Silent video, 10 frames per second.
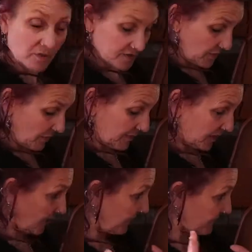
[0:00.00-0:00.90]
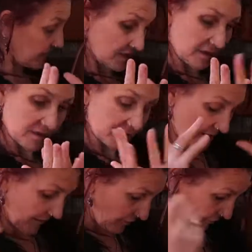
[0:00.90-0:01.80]
so I'm going to have to
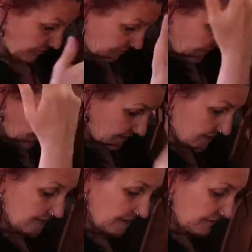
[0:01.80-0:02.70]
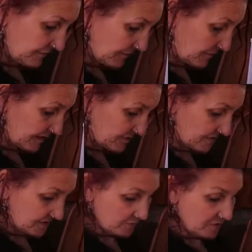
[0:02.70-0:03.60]
take off my rings and anything metal.
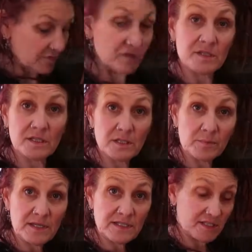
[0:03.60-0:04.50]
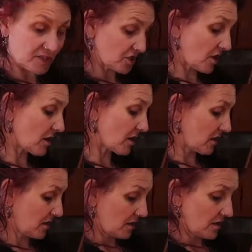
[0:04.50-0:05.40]
That's why I'm using a plastic jug,
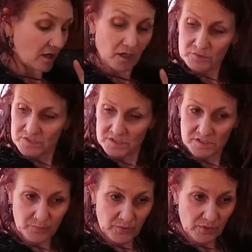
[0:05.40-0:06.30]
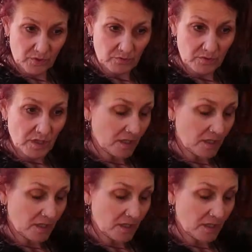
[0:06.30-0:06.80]
a wooden spoon.